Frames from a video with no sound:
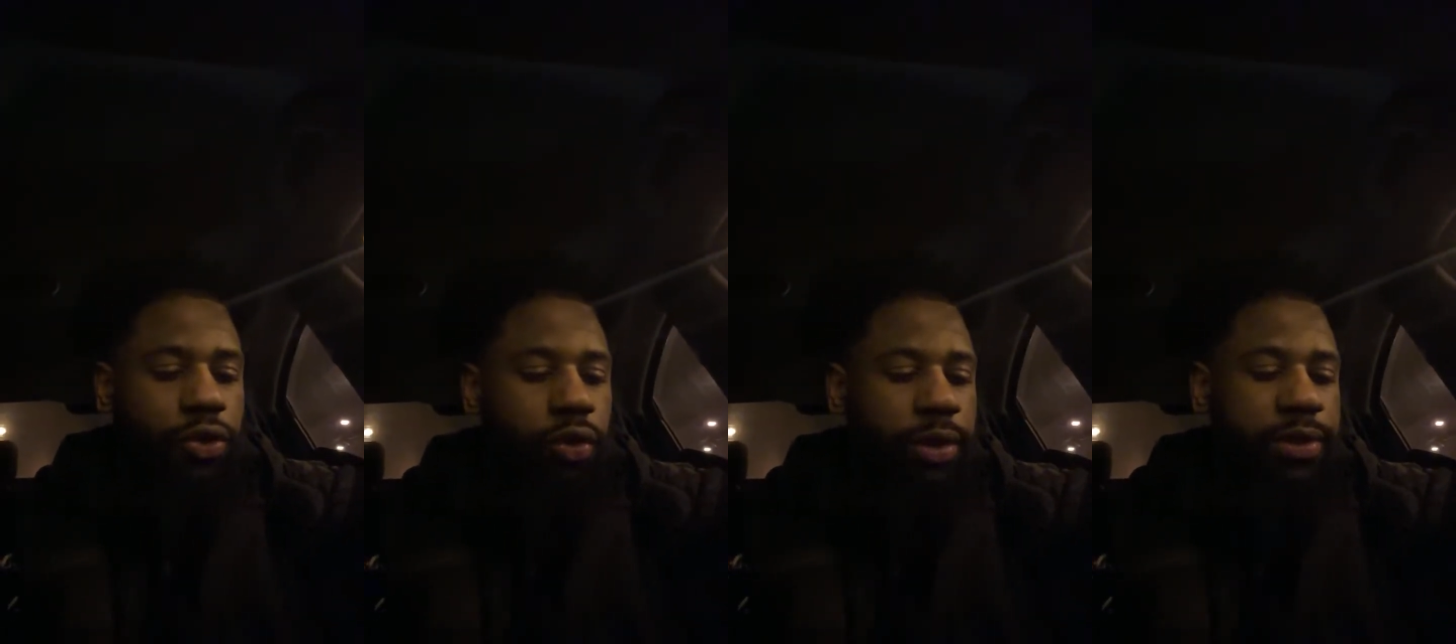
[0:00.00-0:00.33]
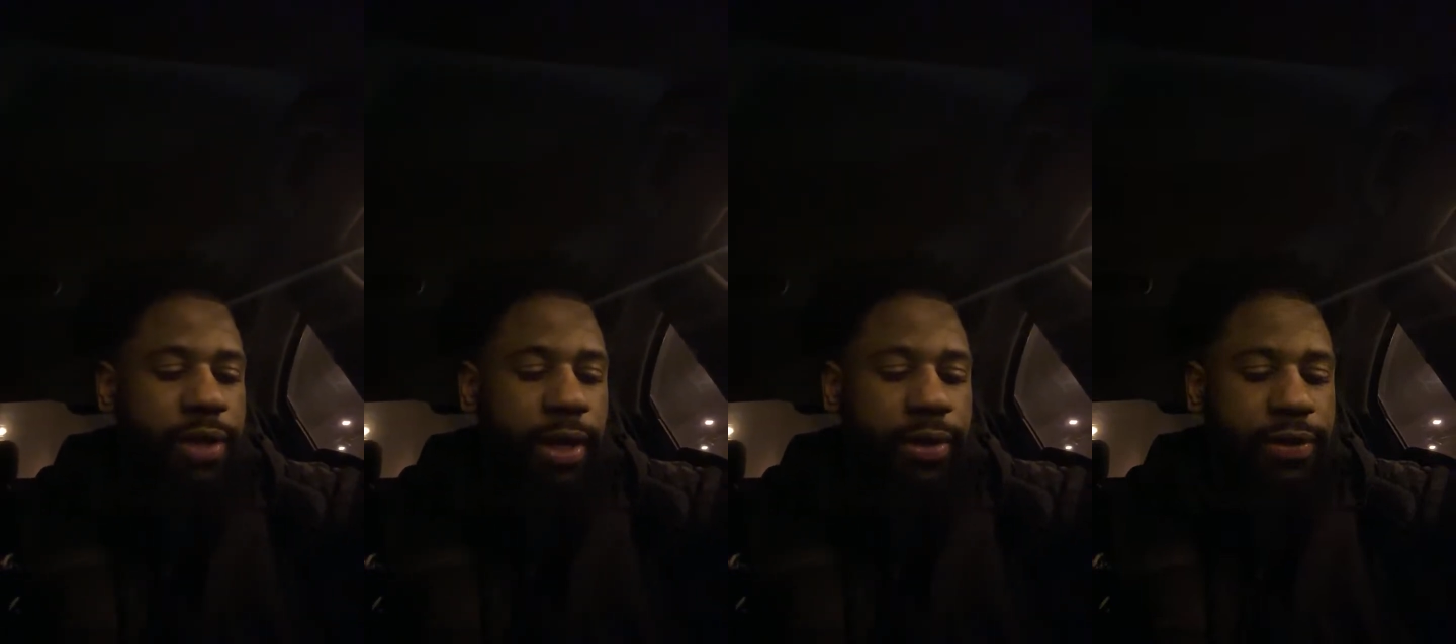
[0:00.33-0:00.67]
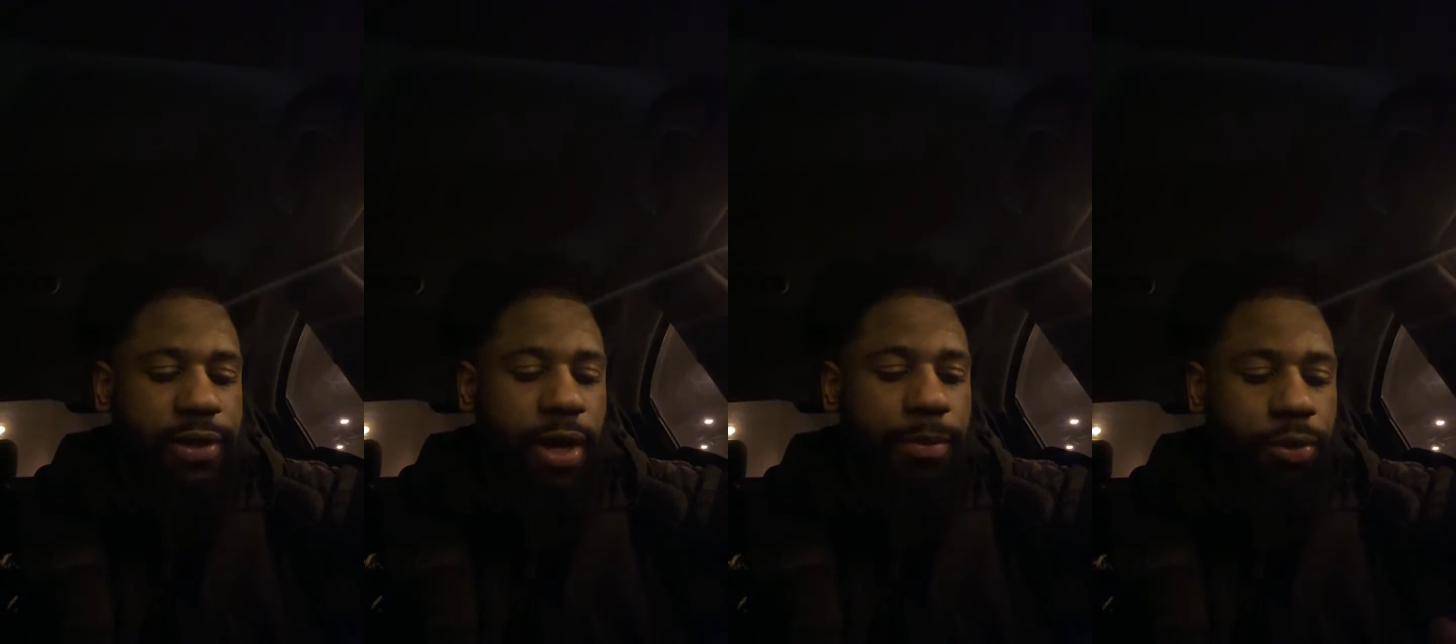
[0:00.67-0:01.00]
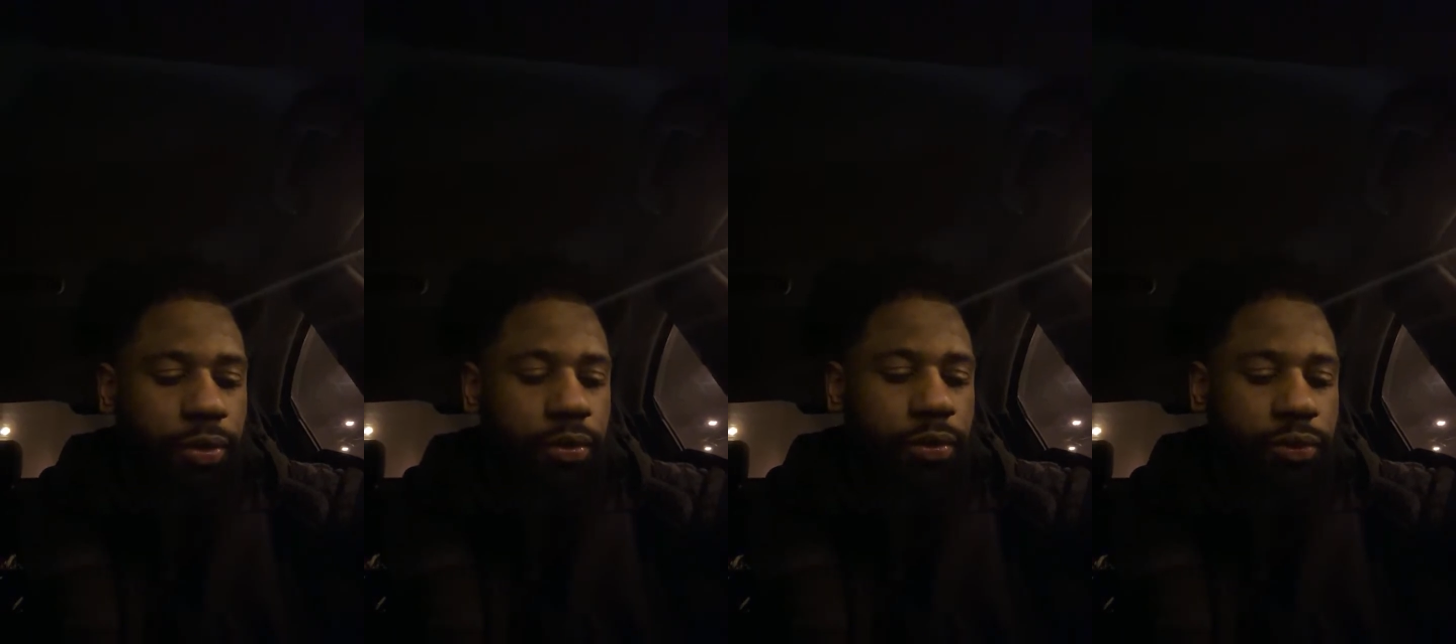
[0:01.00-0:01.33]
go to 2
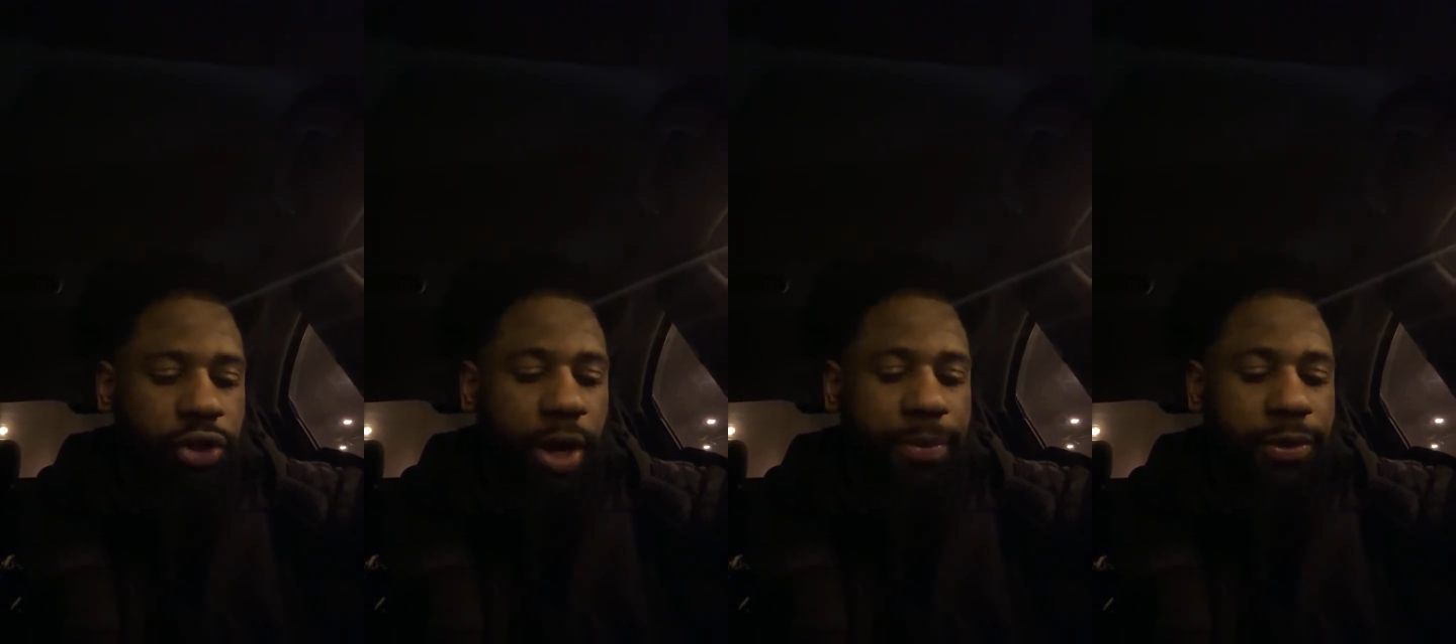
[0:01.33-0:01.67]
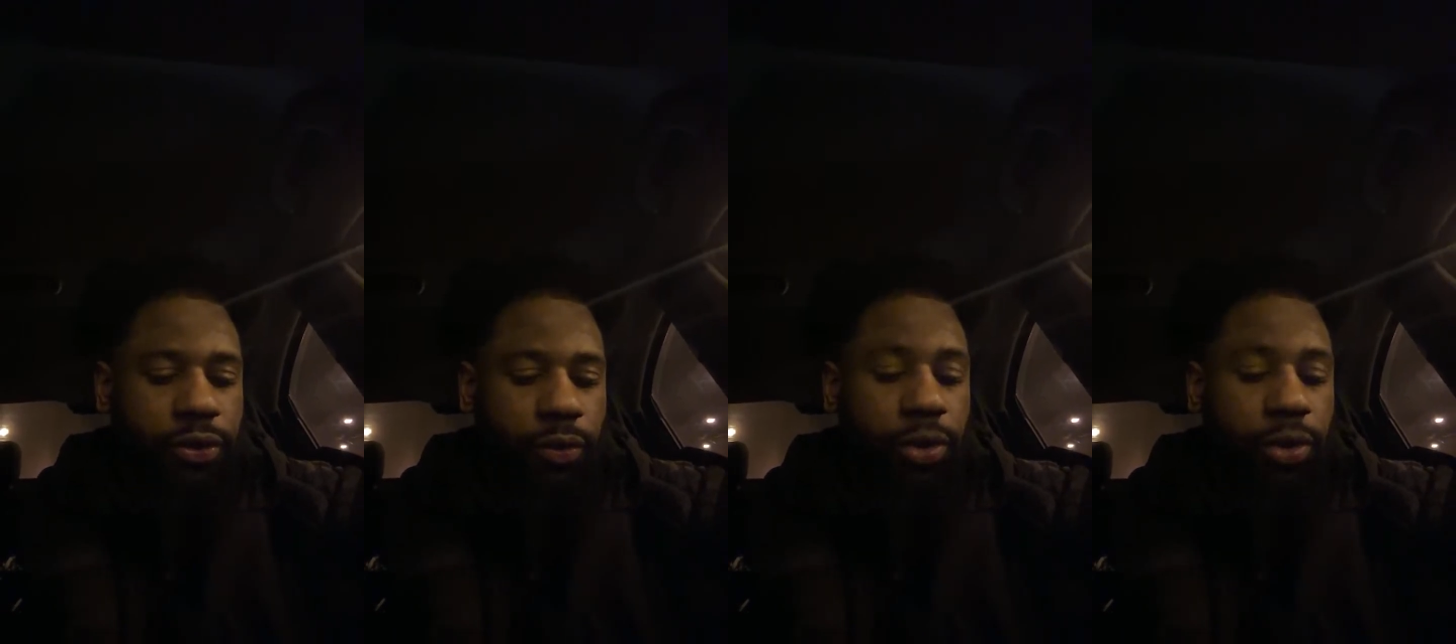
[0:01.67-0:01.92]
Samuel chapter.